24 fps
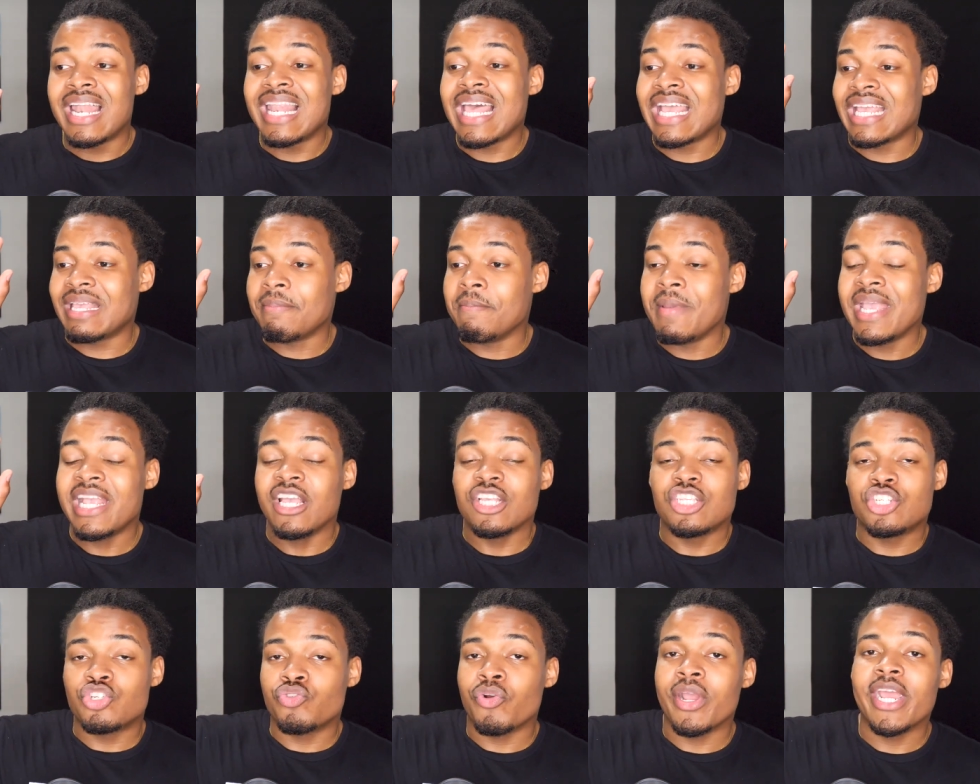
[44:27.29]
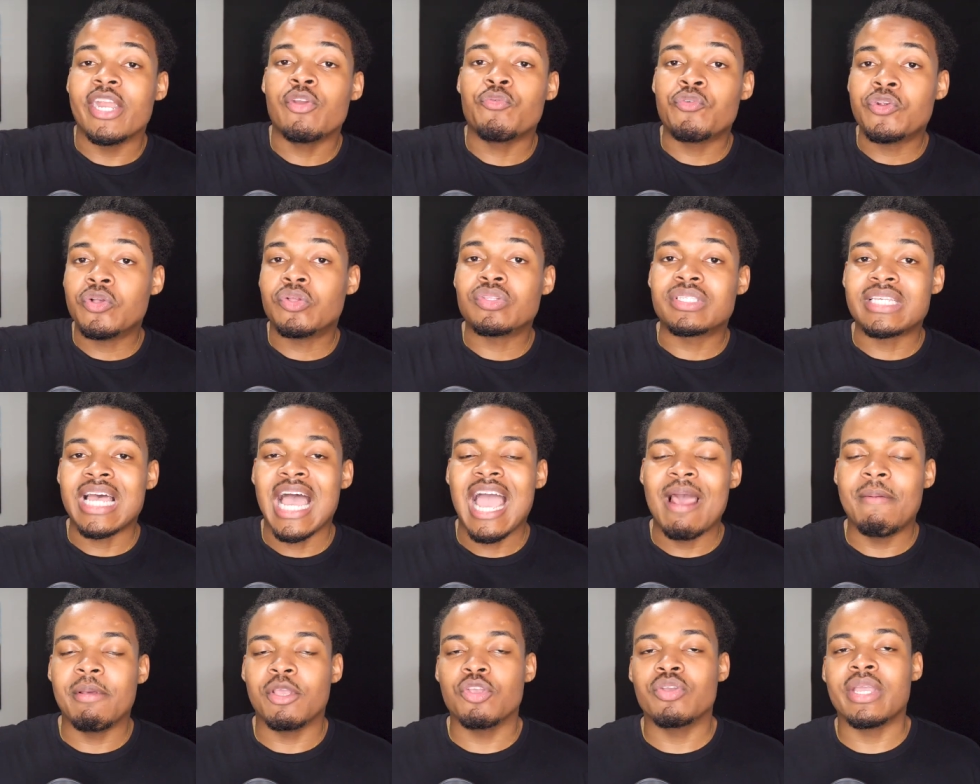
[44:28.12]
like make a trade real
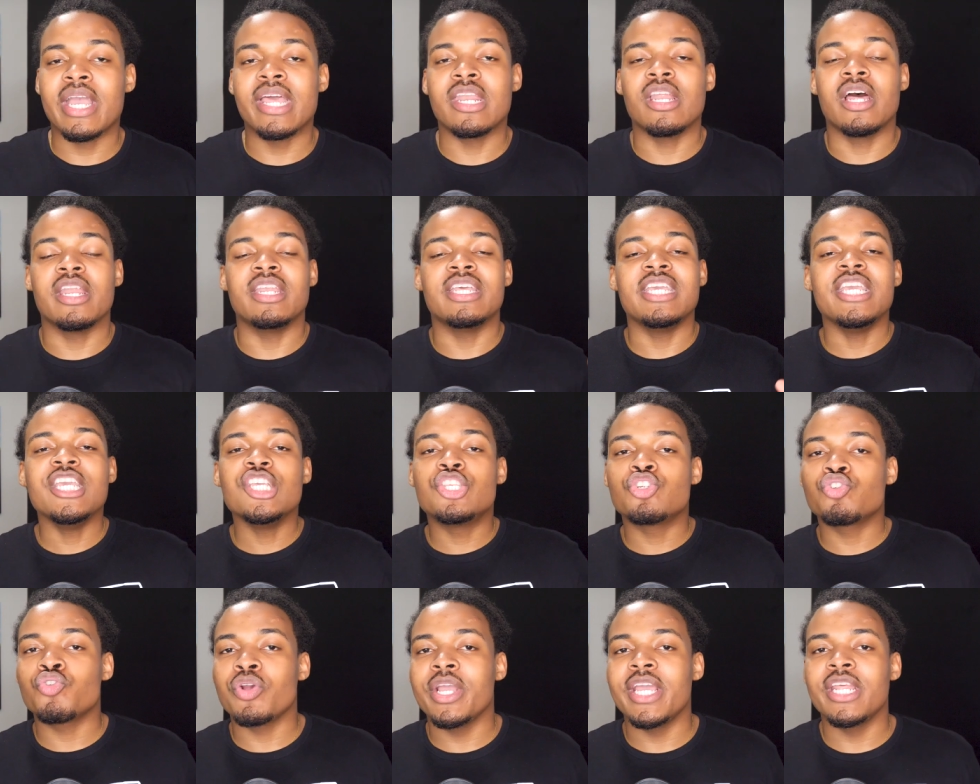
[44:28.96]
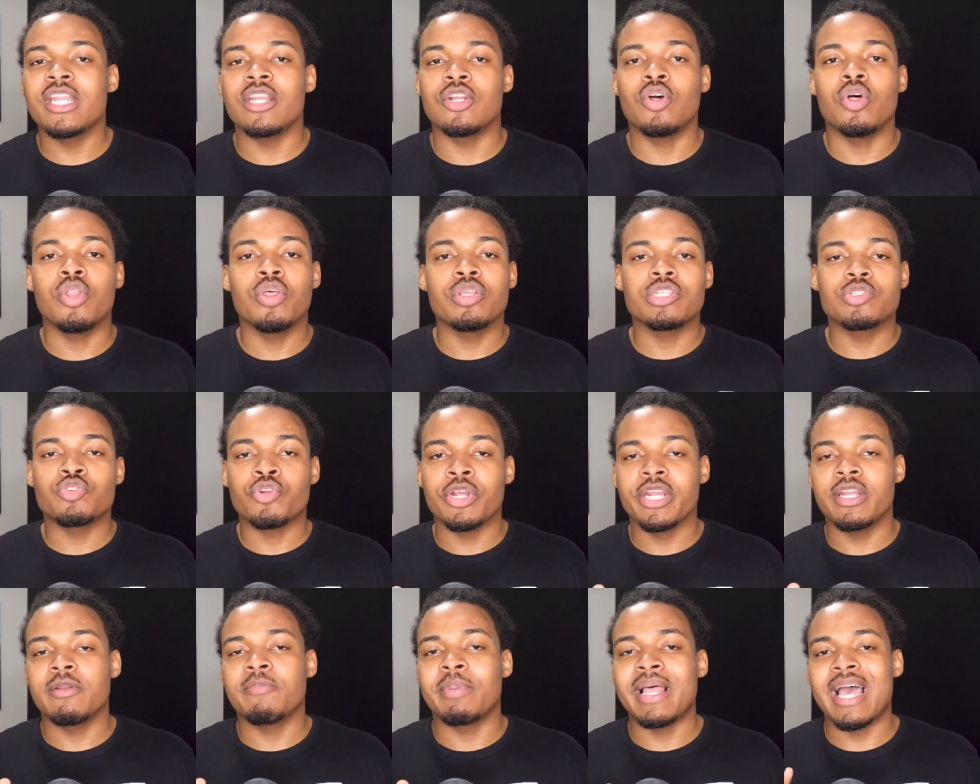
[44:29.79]
time like you can on eTrade and all those
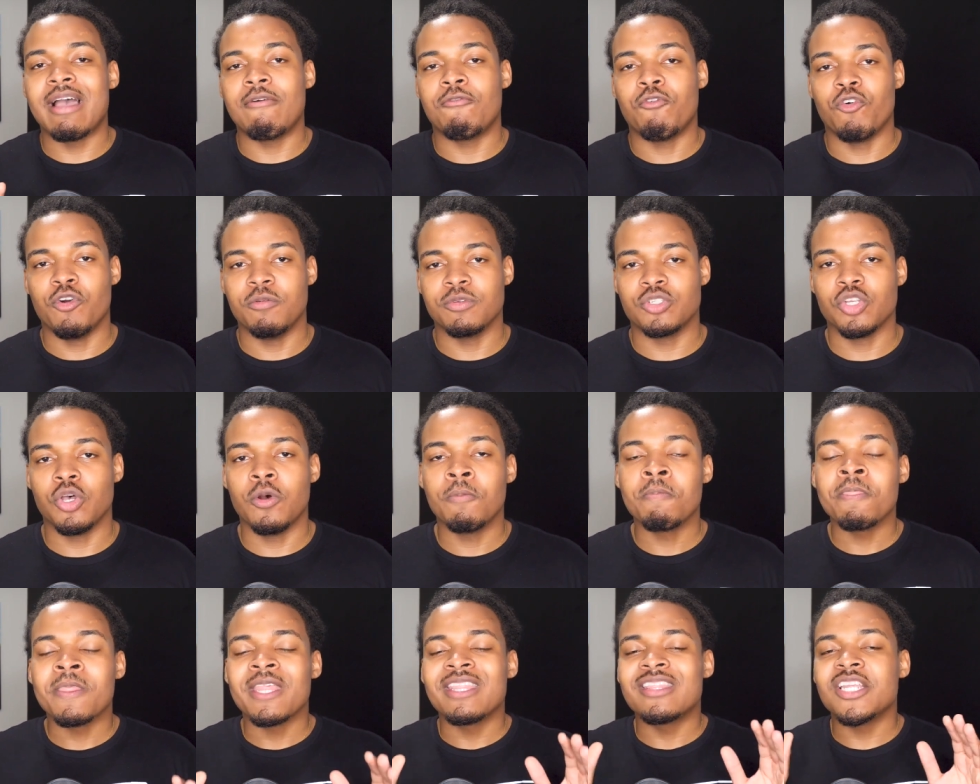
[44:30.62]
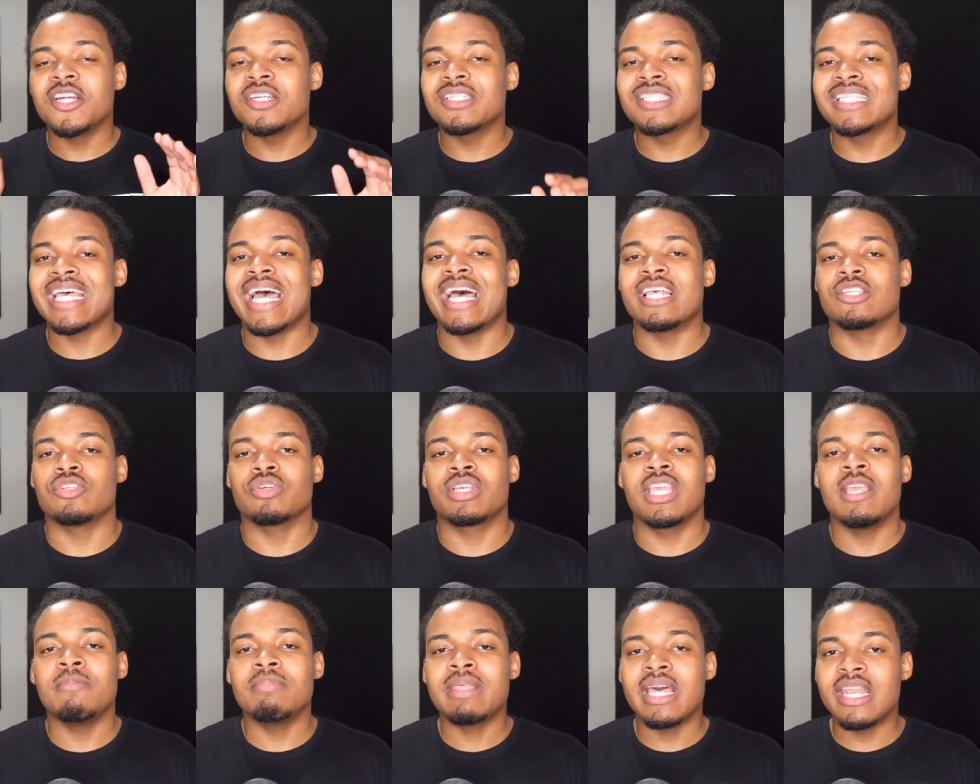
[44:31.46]
trading platforms. So there's that, so
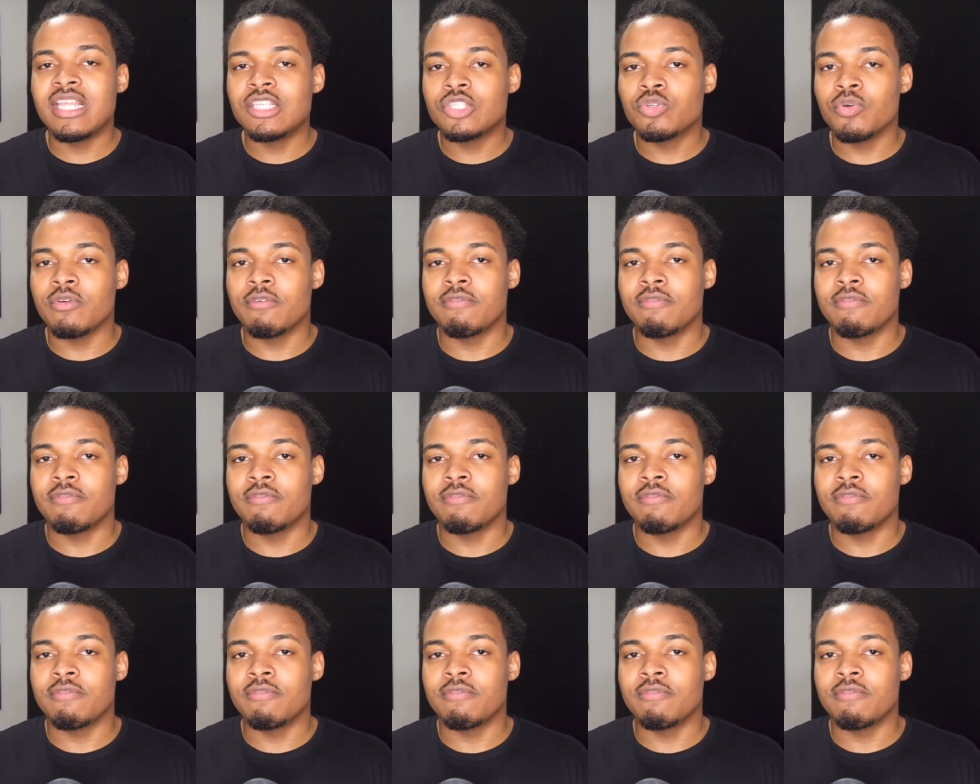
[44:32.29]
keep that into